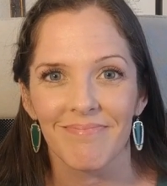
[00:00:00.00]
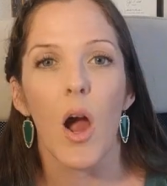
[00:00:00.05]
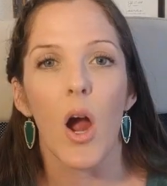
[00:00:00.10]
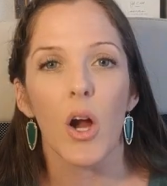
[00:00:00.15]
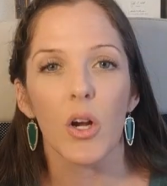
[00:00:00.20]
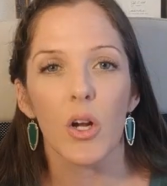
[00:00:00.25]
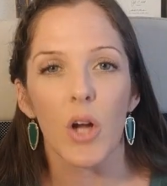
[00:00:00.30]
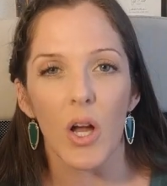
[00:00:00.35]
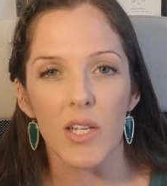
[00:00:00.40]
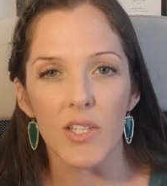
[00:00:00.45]

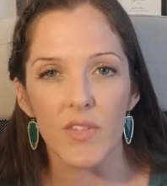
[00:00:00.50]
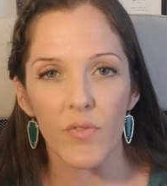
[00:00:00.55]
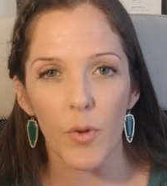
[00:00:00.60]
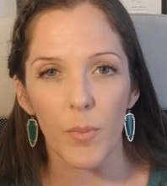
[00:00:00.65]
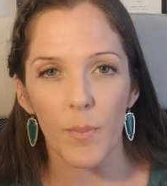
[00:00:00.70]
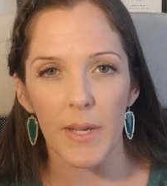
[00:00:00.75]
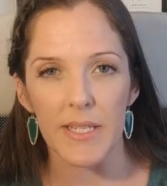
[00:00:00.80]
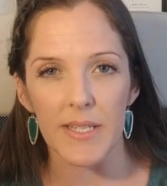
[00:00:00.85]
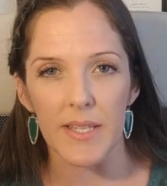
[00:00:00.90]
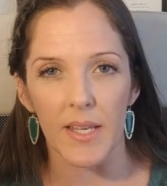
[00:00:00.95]
Our costs for
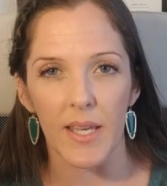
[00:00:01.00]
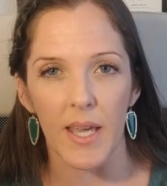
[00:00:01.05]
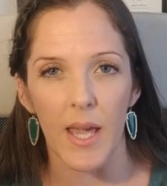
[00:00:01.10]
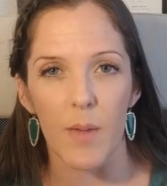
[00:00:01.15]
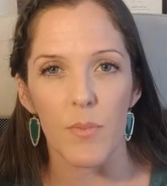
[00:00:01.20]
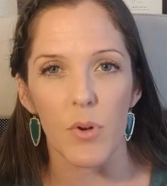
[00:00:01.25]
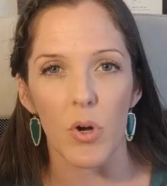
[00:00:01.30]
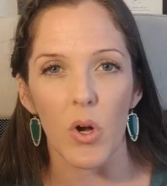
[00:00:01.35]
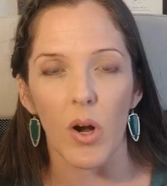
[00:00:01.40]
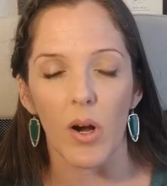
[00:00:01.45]
basic
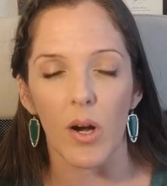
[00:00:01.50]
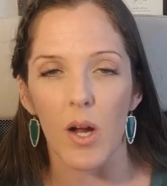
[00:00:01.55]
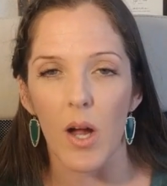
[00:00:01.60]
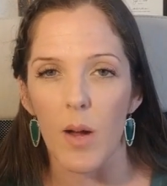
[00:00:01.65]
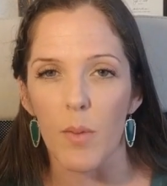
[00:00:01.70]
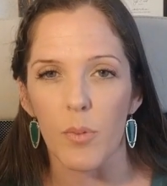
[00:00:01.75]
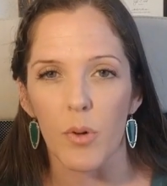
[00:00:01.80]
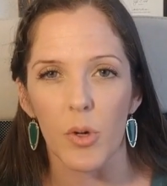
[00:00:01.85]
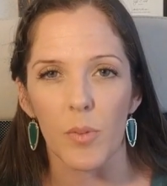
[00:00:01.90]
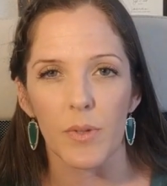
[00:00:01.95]
cable are
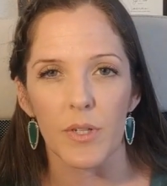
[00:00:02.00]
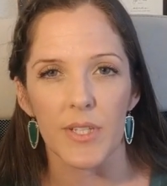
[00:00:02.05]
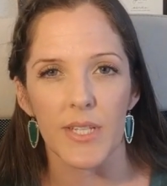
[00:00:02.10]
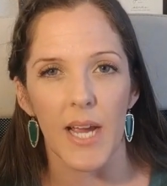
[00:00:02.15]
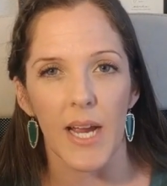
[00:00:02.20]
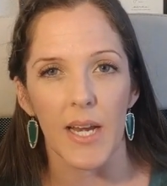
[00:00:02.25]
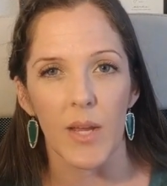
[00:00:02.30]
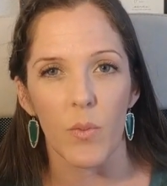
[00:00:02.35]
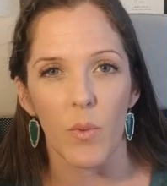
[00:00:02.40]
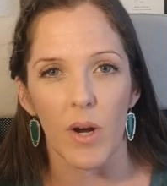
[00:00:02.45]
comparable
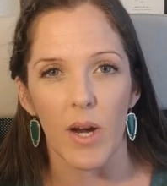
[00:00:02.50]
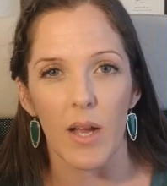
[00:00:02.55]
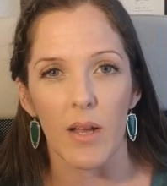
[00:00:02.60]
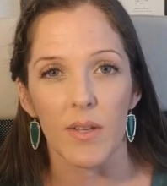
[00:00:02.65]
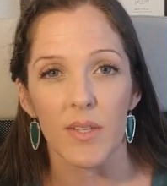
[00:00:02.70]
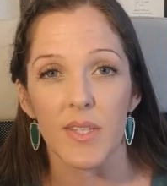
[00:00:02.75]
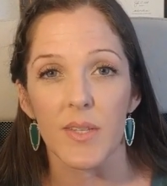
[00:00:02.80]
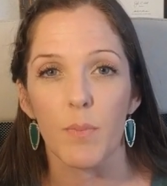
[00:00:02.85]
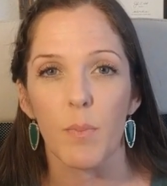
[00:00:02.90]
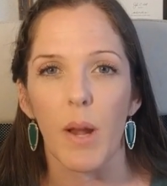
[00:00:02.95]
to anywhere
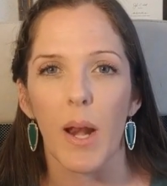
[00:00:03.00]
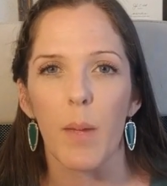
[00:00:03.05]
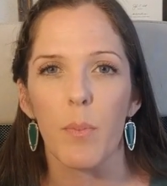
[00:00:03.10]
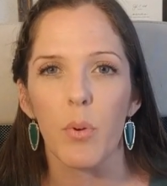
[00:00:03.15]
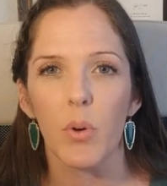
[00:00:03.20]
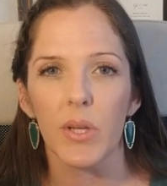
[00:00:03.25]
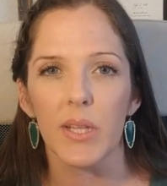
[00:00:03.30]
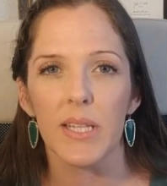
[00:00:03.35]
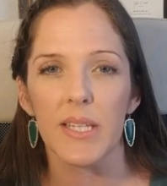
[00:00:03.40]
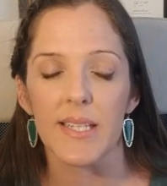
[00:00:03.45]
else, but I
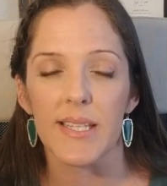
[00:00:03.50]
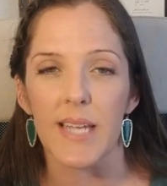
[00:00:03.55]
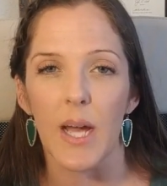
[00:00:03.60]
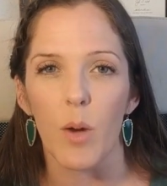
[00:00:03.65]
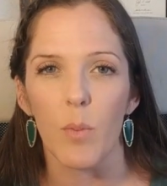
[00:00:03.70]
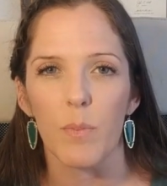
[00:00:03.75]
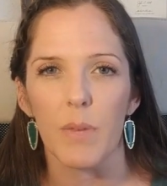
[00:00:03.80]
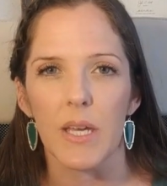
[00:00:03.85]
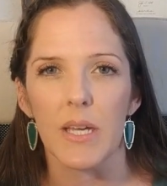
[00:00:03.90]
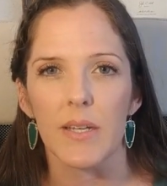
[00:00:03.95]
point this
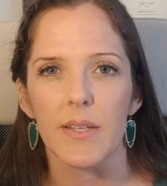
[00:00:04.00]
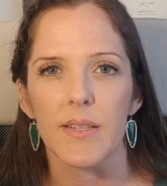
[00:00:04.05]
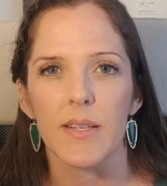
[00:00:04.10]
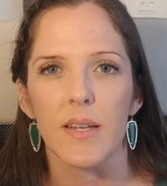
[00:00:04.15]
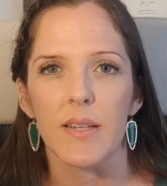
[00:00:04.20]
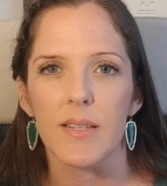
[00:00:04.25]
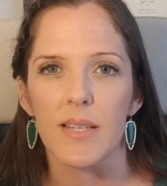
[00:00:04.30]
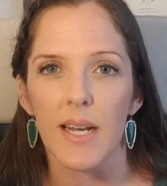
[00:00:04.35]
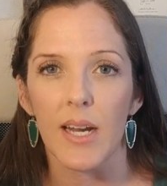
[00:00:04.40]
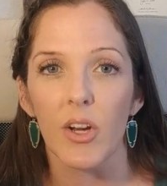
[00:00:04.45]
out because
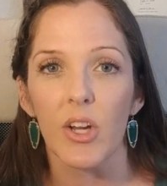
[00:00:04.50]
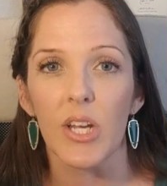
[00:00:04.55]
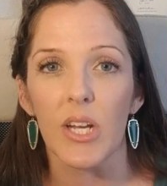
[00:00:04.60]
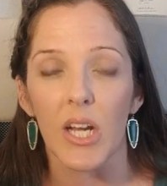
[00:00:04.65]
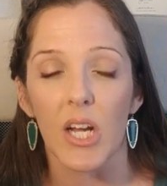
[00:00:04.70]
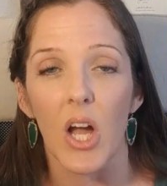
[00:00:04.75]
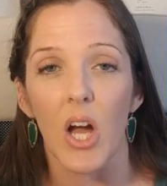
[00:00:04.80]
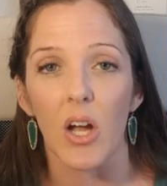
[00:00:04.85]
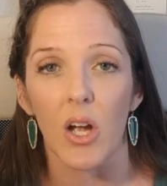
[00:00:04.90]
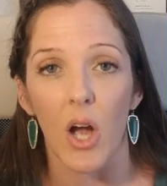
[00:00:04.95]
it's an area
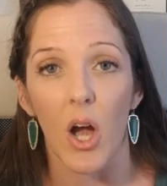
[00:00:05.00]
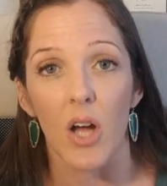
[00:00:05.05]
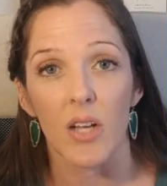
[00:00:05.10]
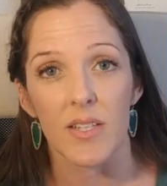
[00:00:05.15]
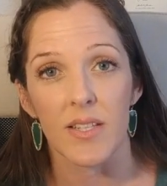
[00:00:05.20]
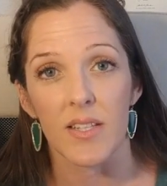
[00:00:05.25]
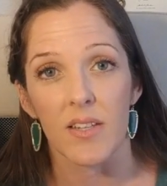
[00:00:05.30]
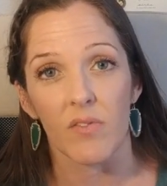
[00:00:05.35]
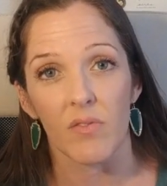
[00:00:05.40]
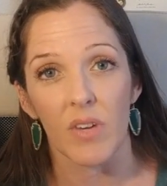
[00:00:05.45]
to cut
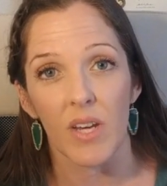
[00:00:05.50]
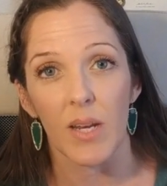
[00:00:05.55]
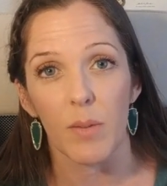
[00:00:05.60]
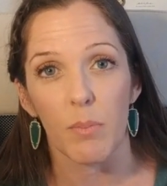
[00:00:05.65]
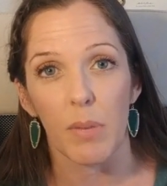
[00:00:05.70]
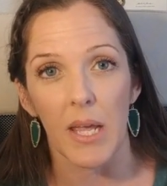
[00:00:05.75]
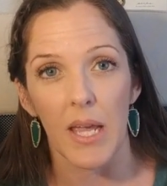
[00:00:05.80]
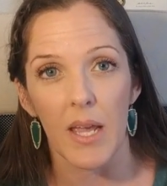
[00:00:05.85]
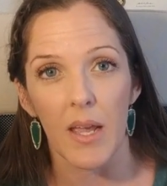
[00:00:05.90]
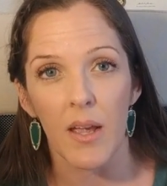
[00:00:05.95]
costs if
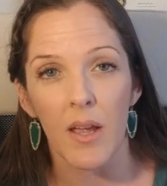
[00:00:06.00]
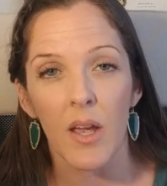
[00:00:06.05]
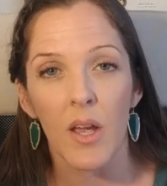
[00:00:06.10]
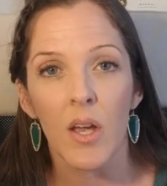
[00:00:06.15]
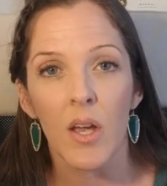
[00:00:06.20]
need be.